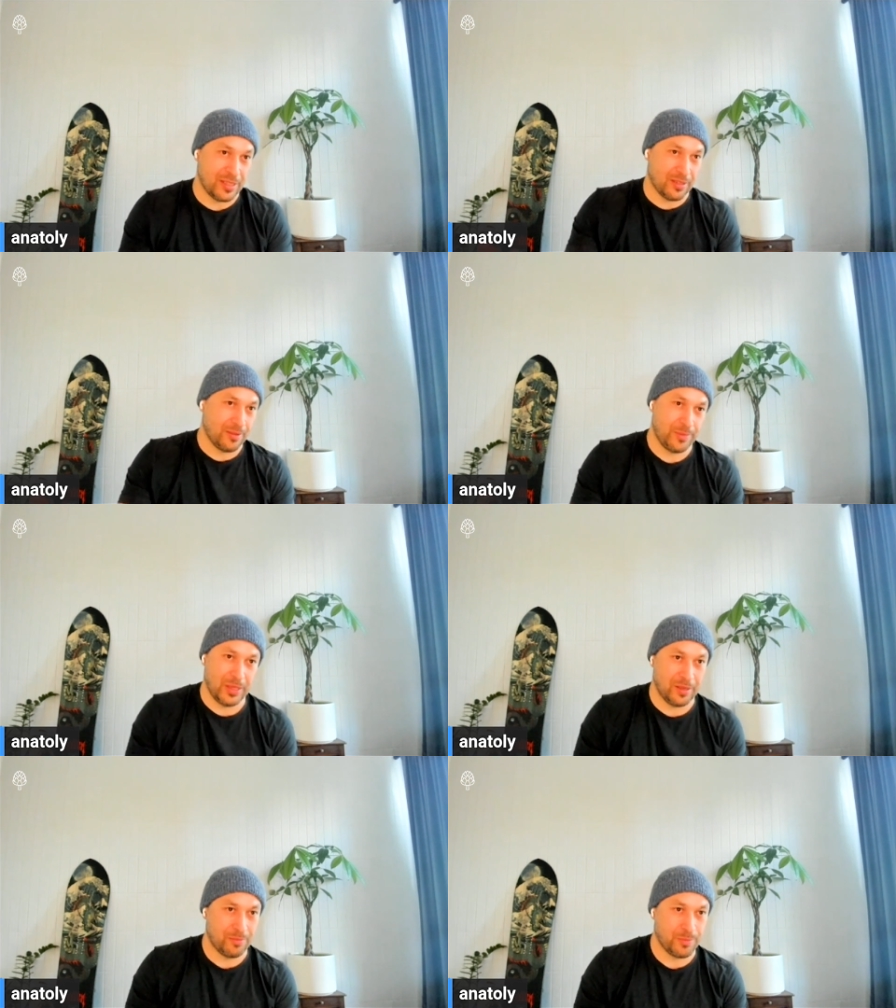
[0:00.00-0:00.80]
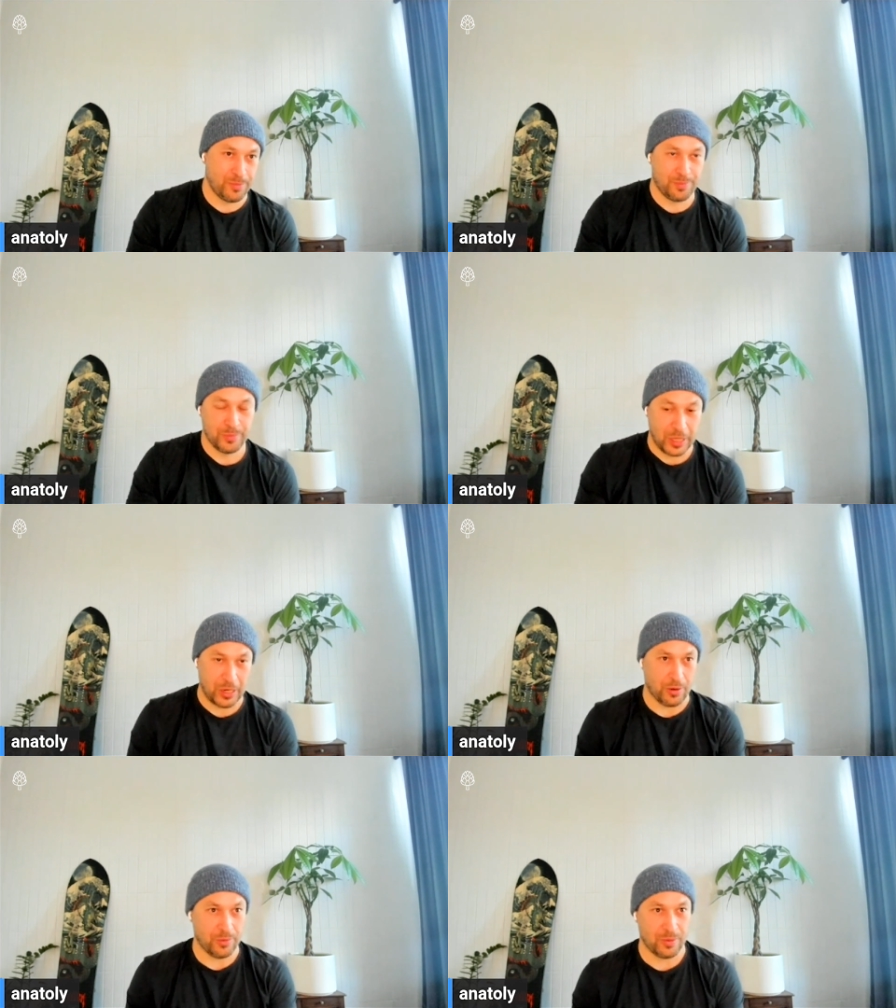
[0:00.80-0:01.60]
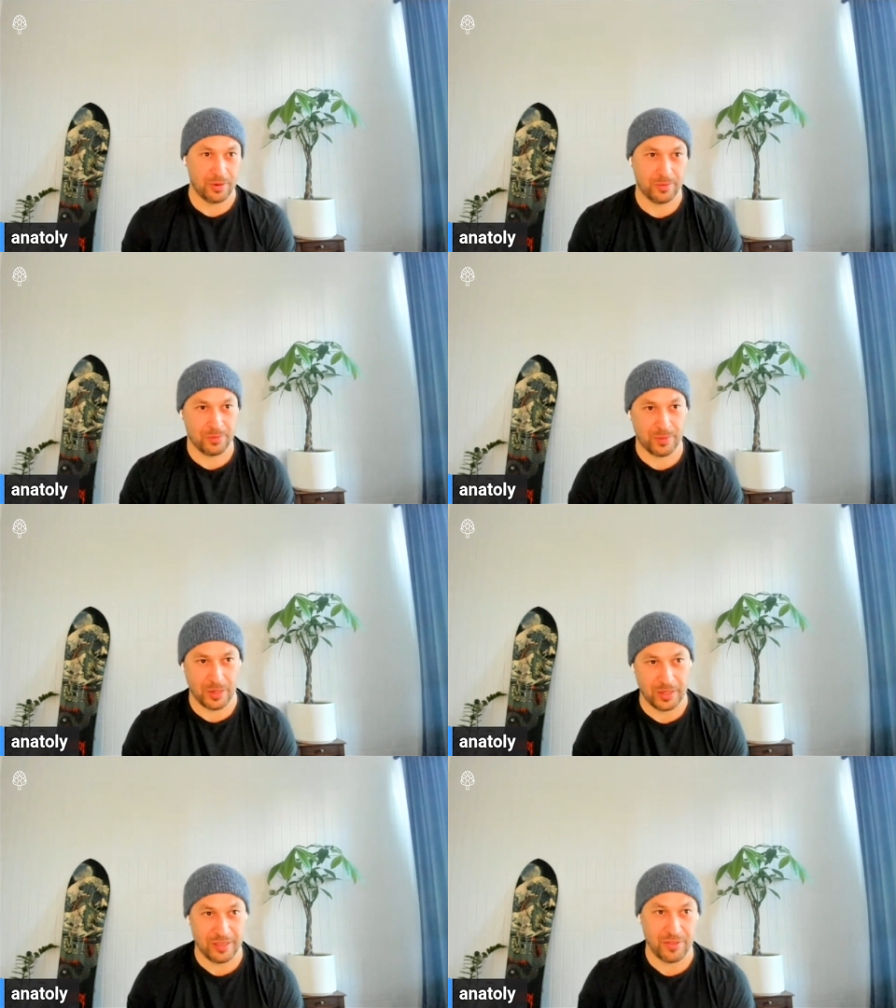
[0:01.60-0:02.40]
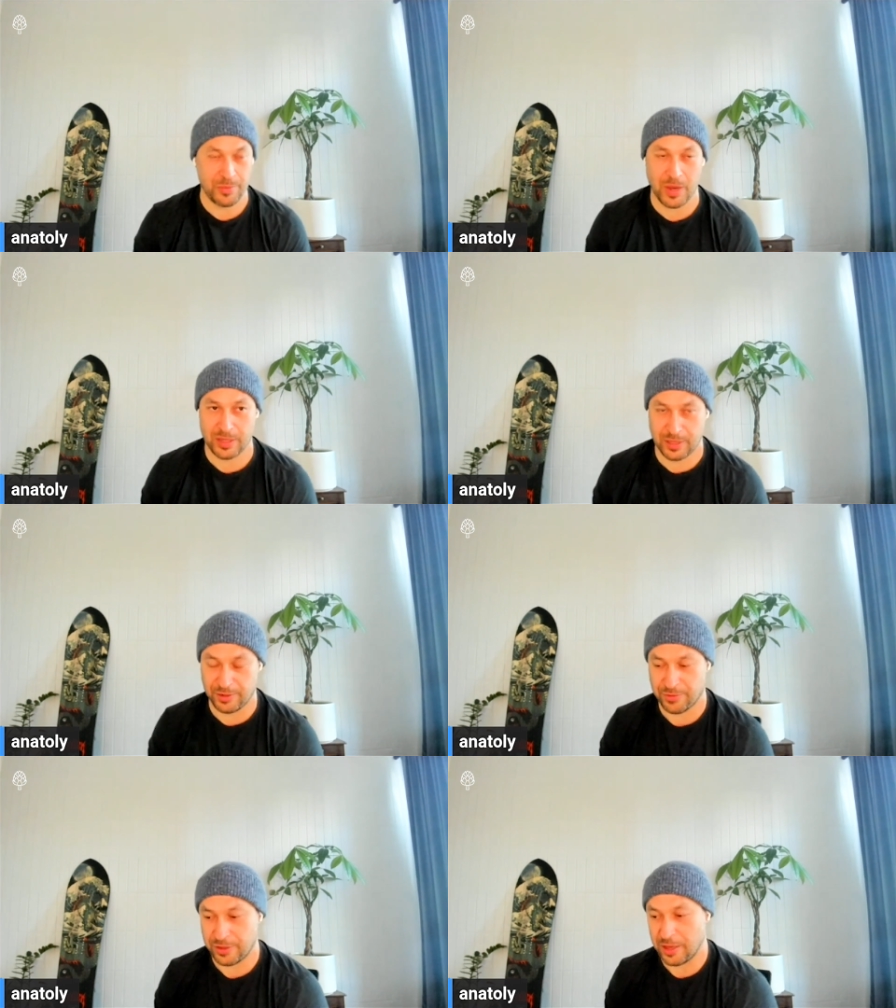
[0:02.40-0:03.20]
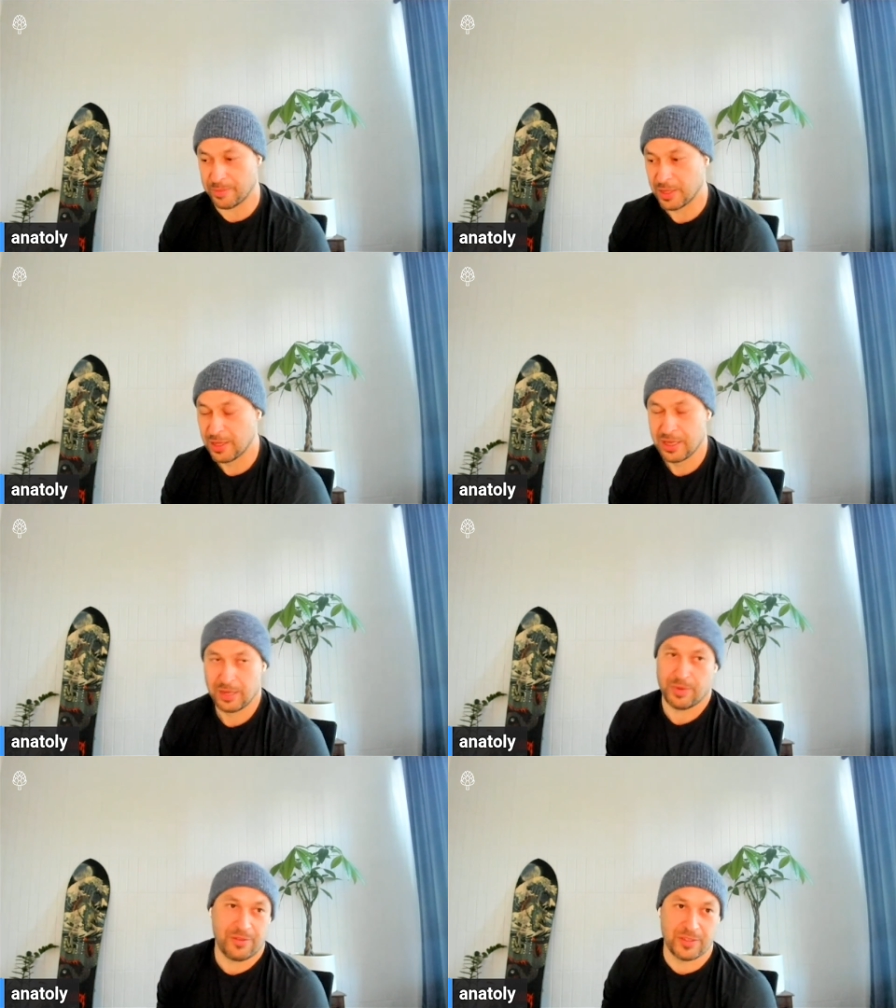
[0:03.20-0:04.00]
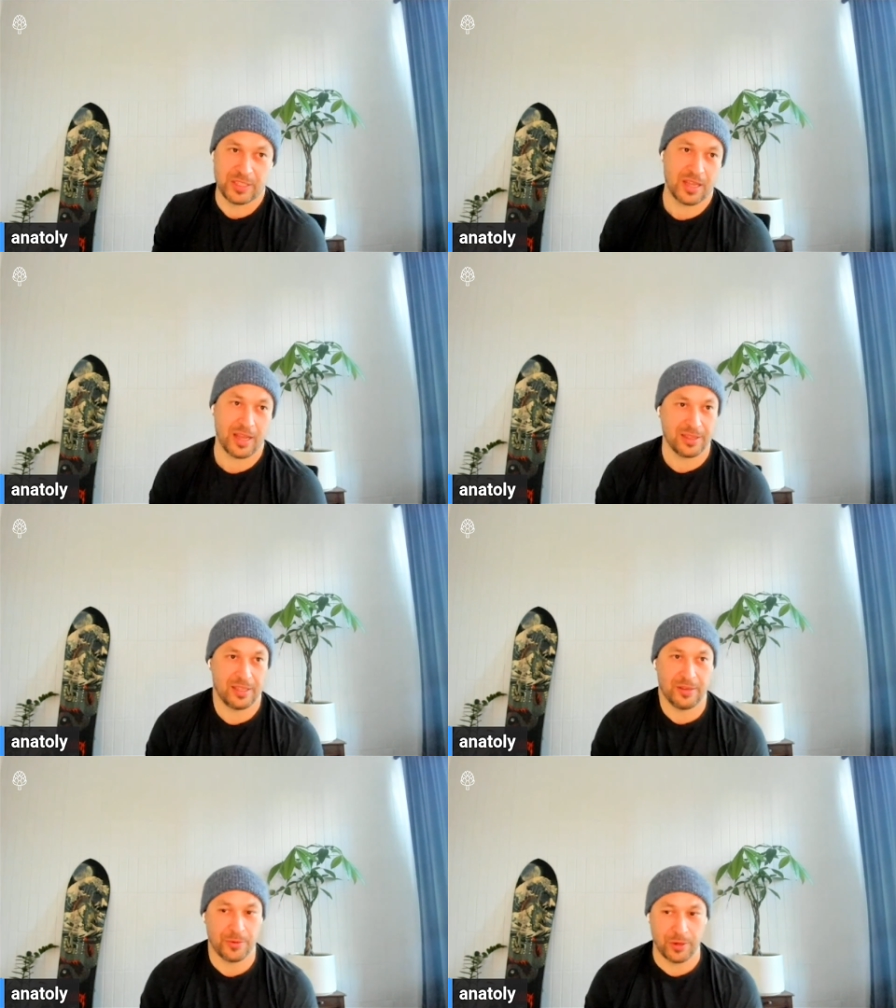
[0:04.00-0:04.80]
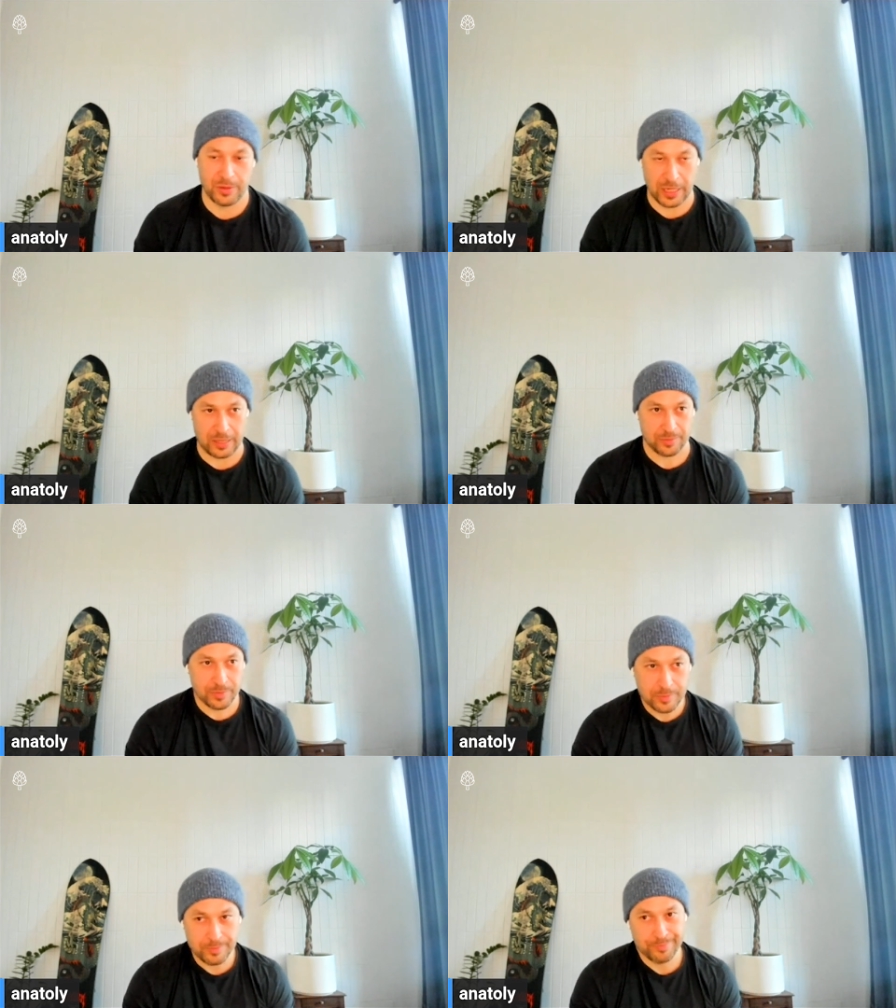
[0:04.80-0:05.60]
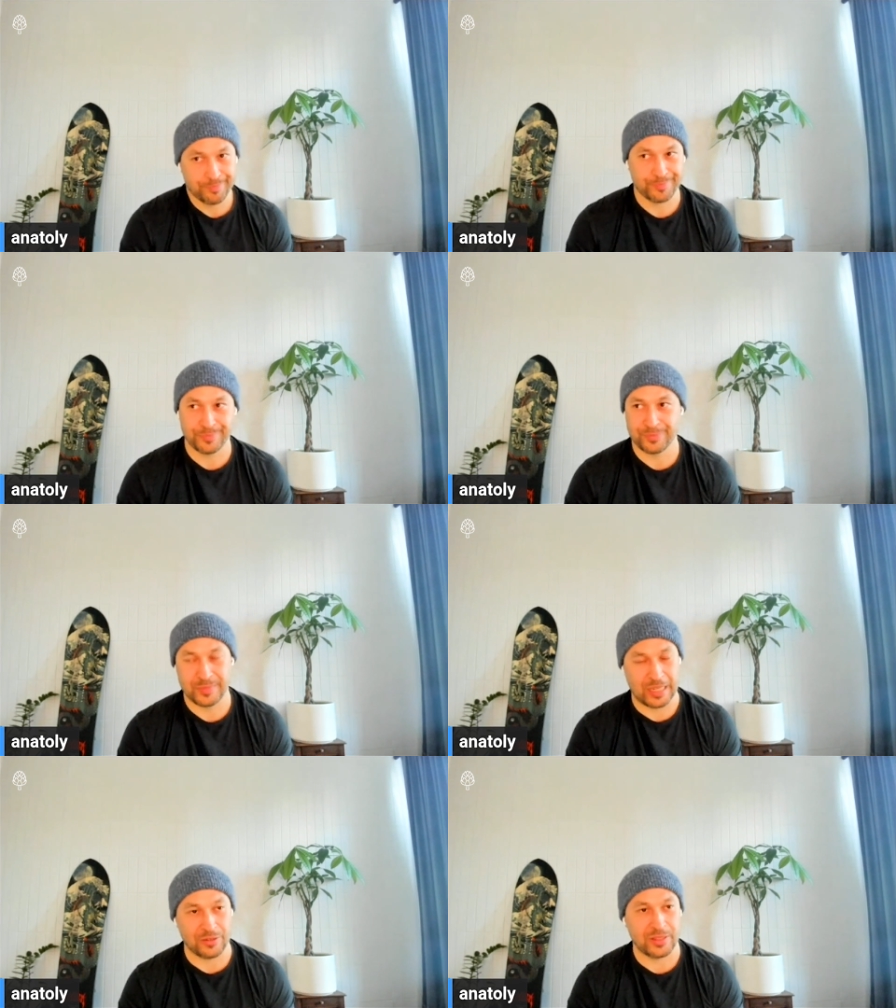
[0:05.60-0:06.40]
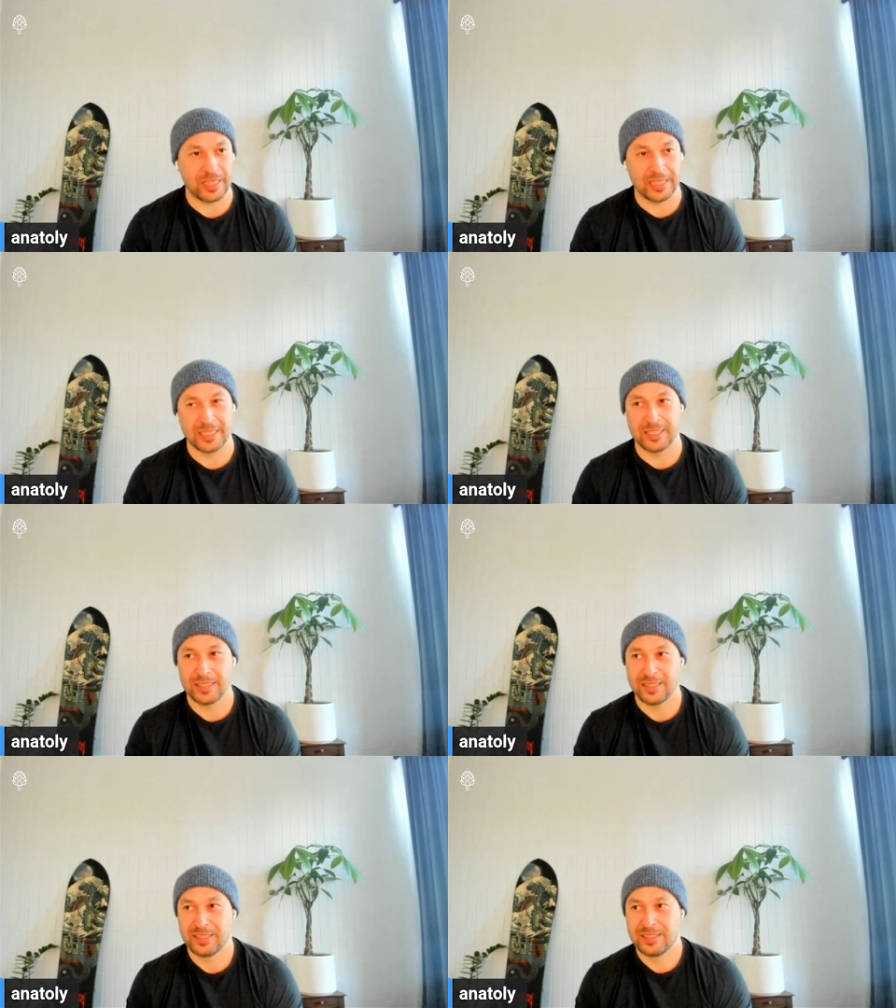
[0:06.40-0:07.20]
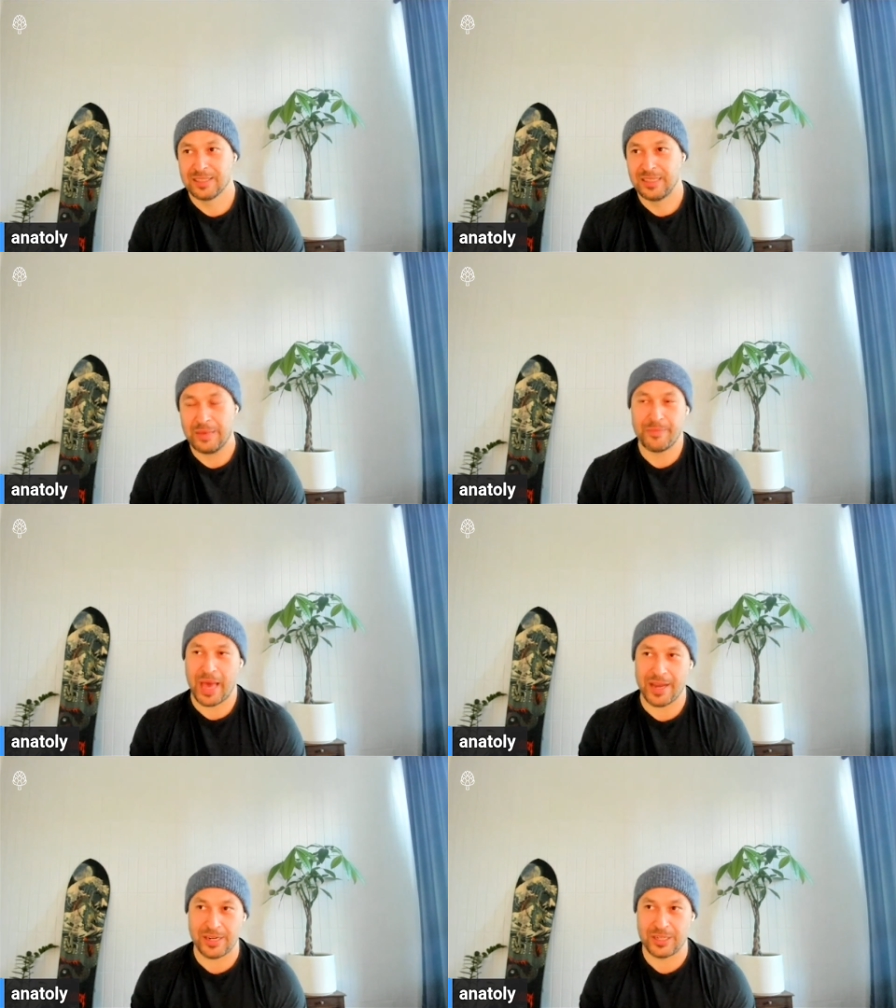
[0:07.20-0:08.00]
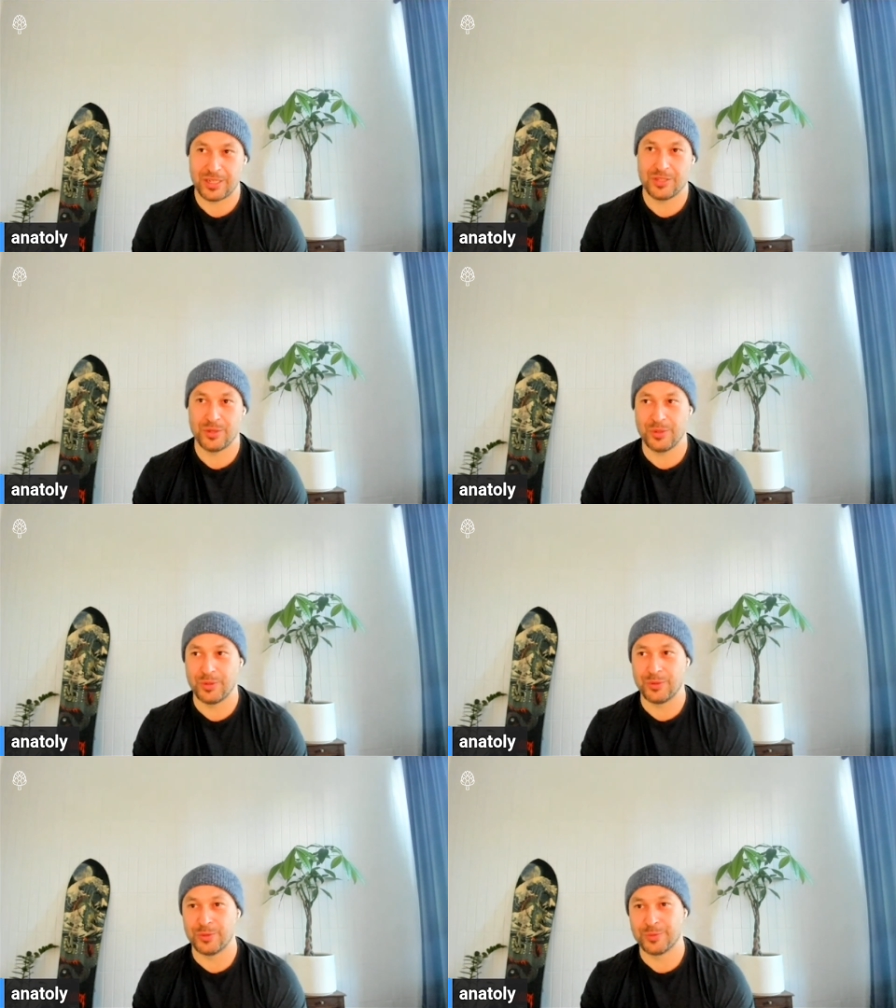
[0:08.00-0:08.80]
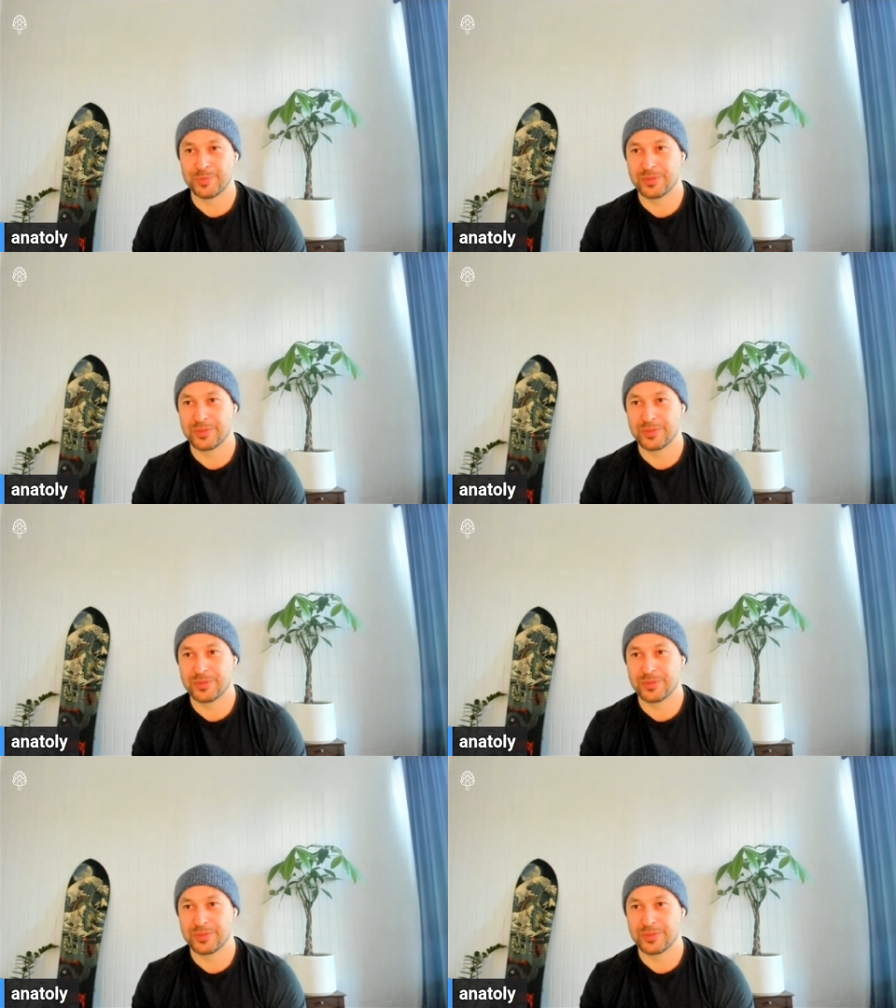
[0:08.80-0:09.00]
it'll be, EV positive for them. But if it's not, then they won't. And I don't think it matters to